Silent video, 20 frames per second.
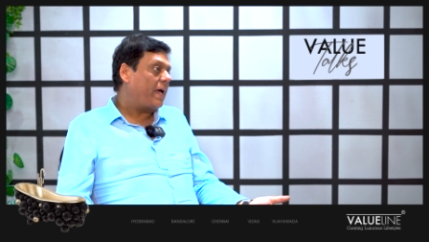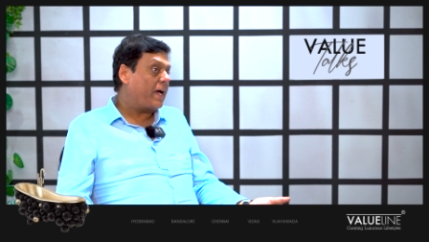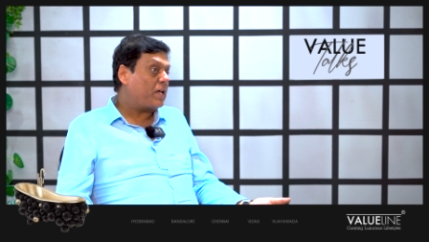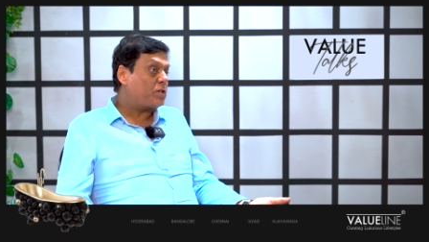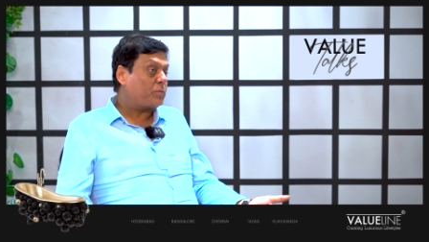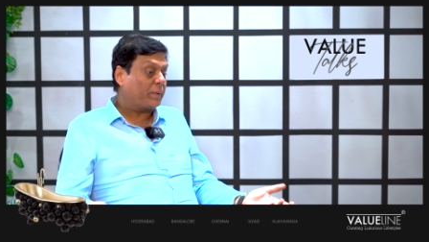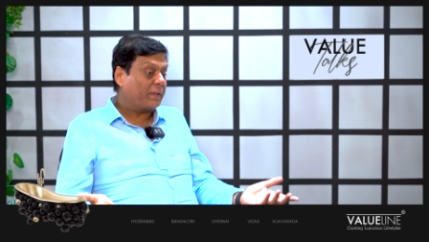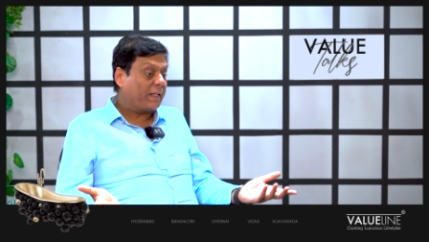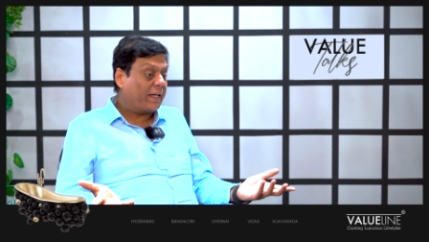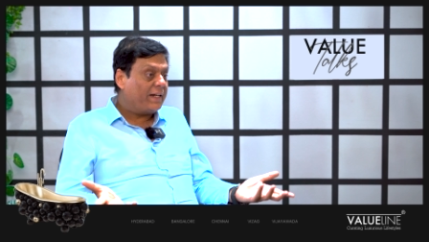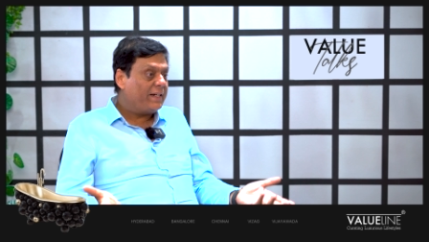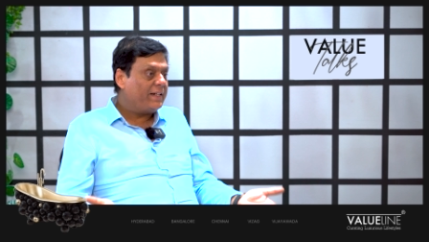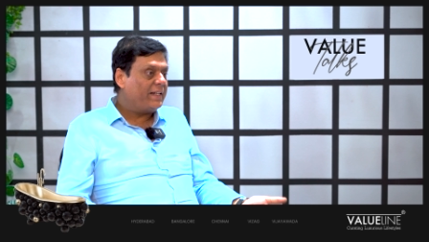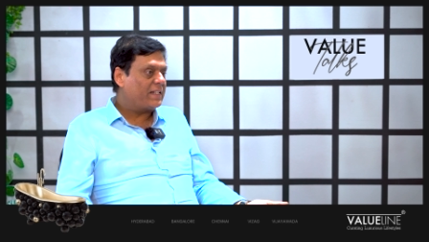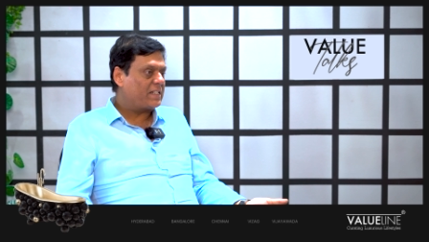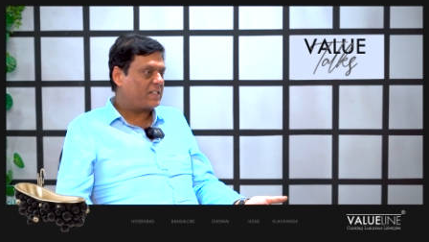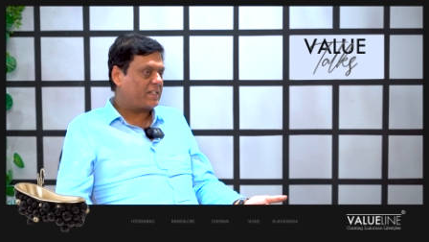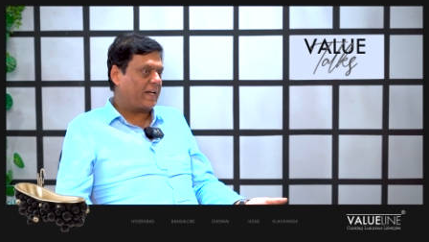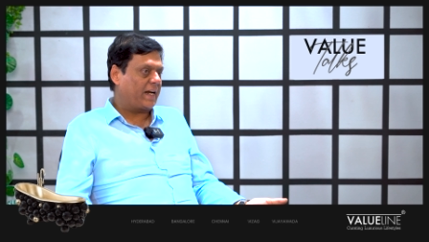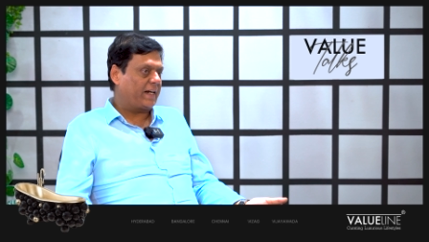as per the
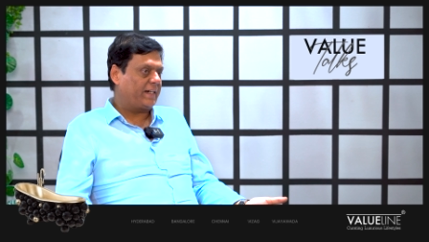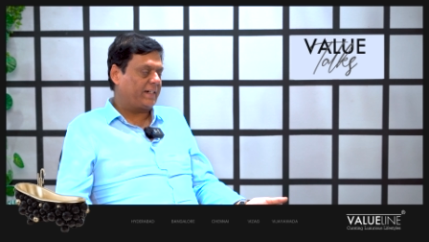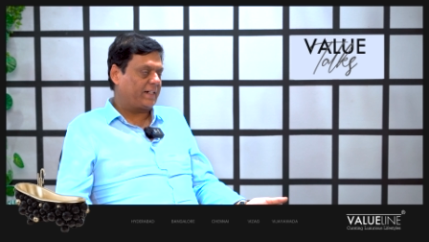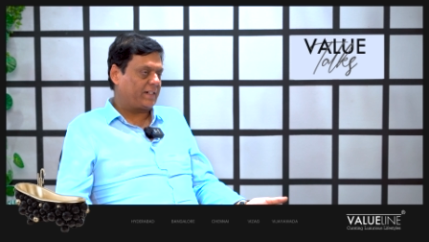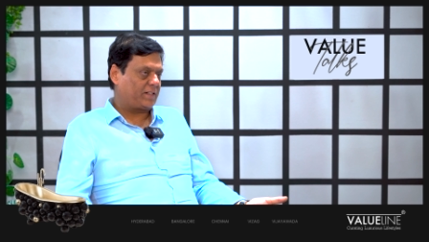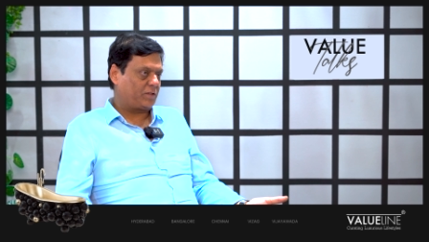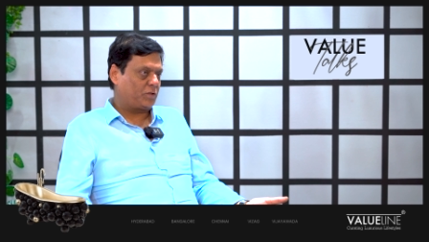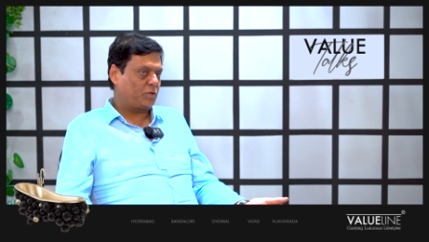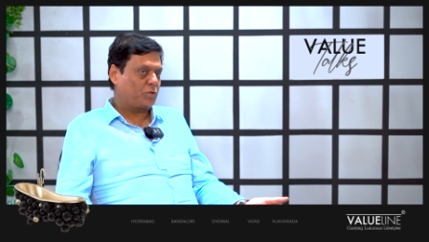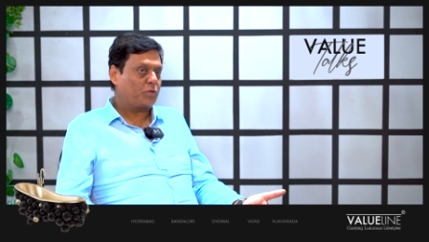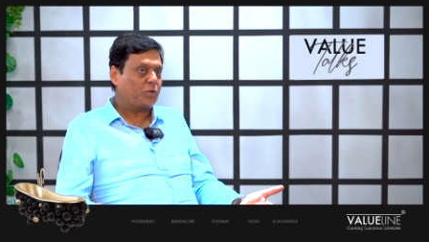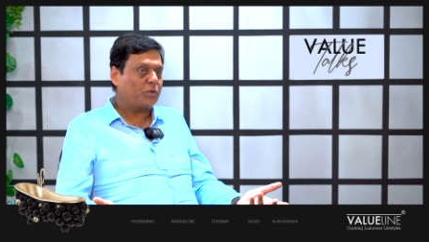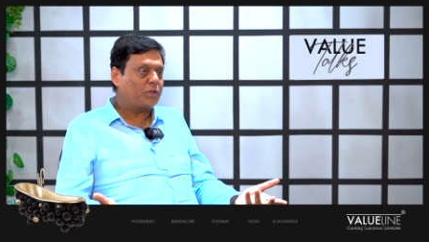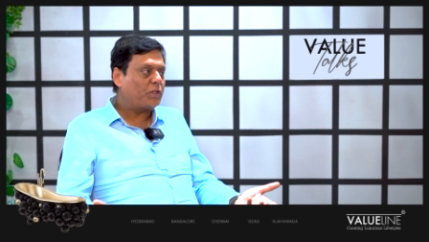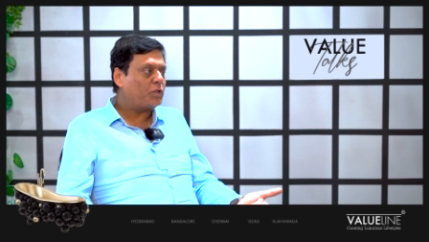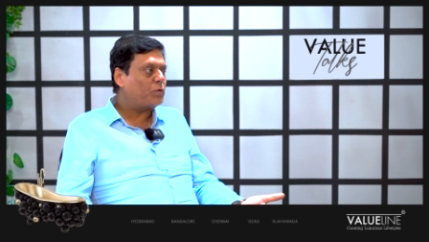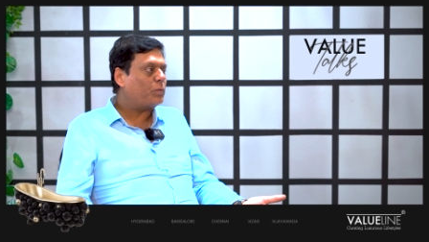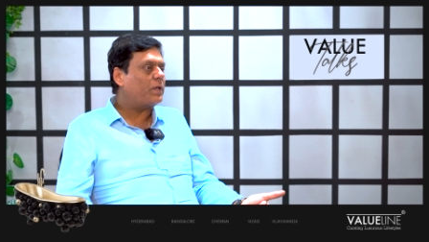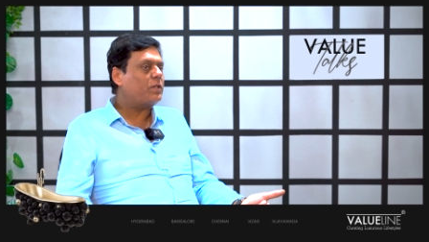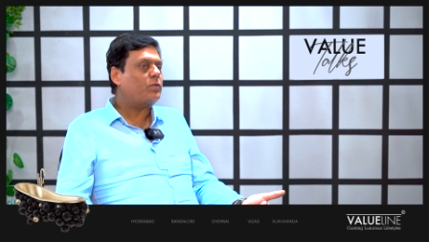Indian standards. So
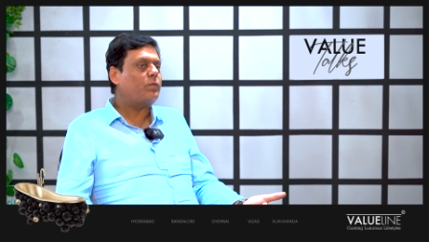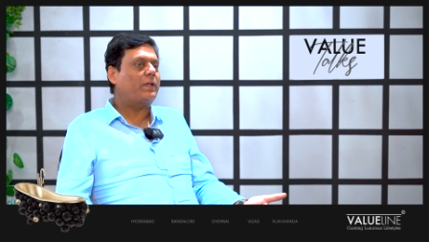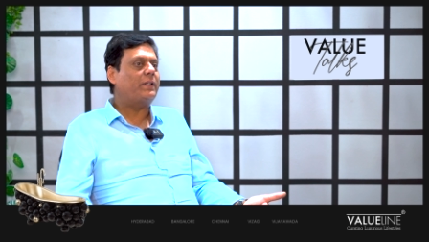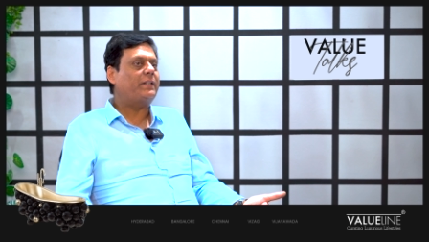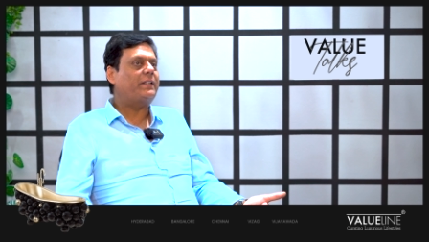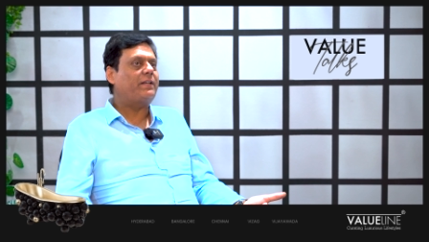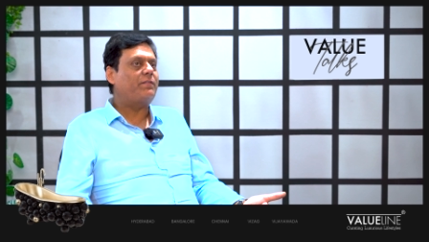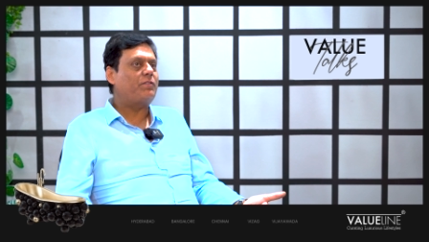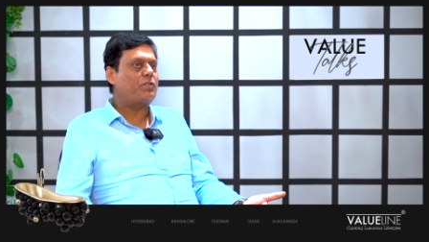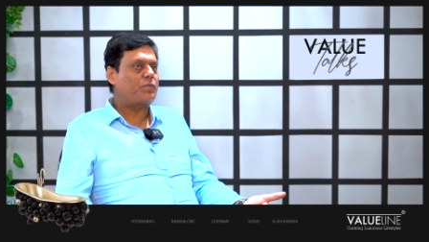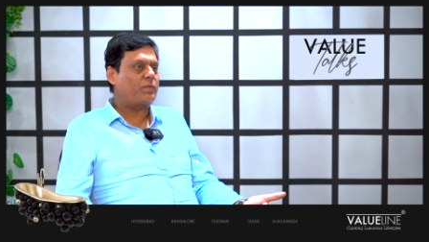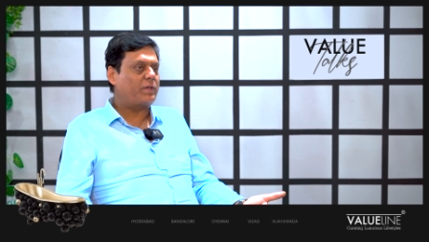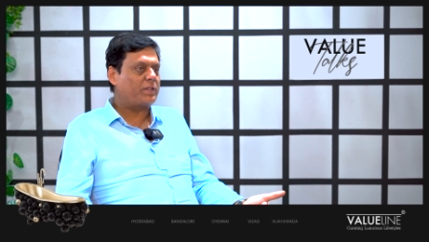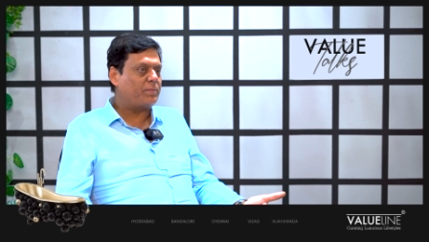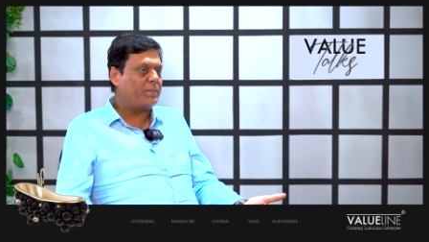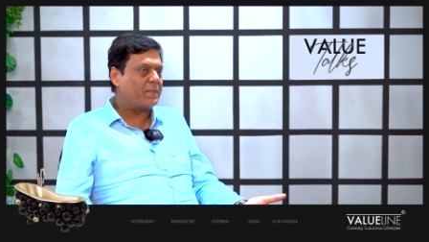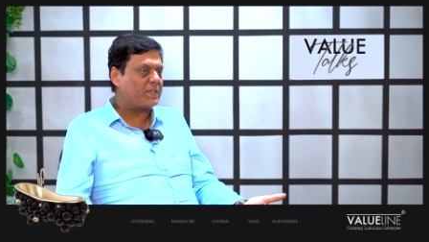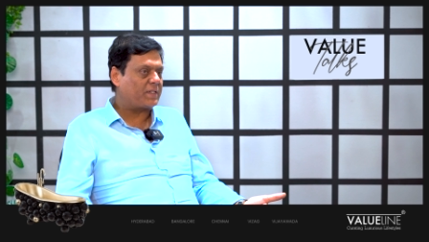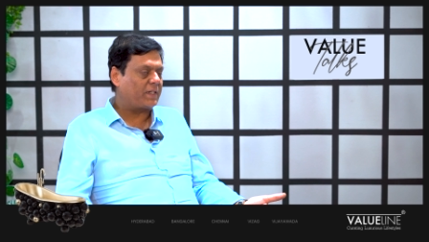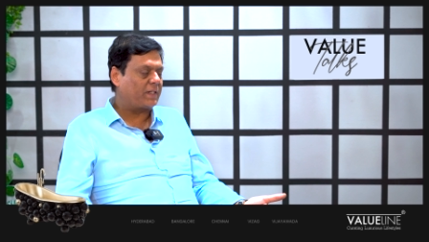this was one thing which
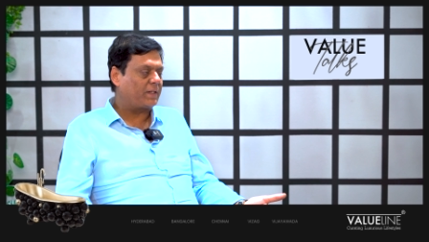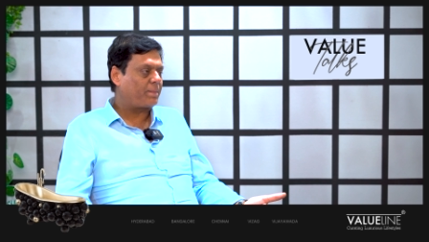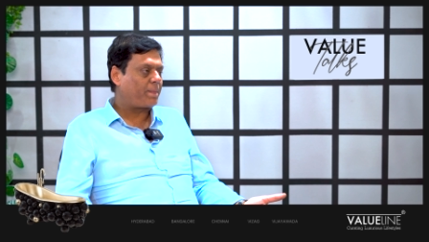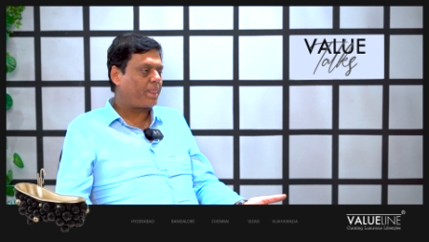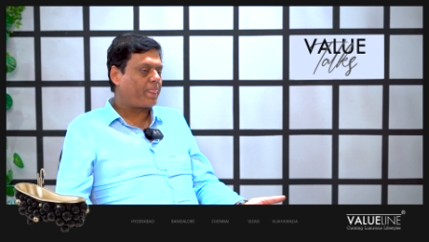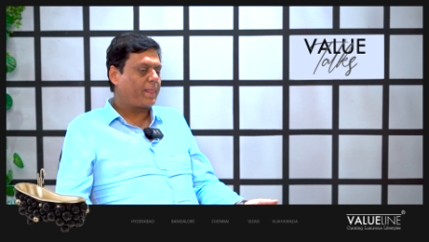was missing.